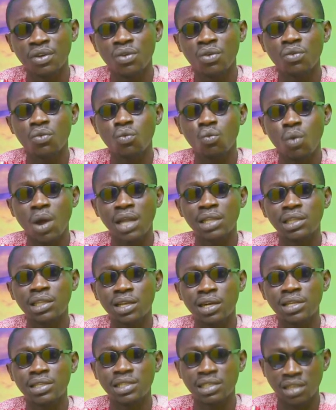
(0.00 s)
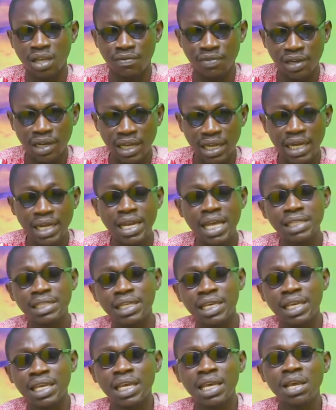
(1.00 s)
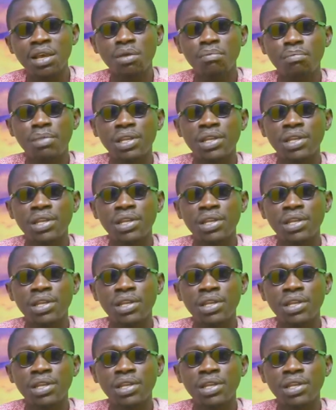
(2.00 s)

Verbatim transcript: one three seven. And that's a mini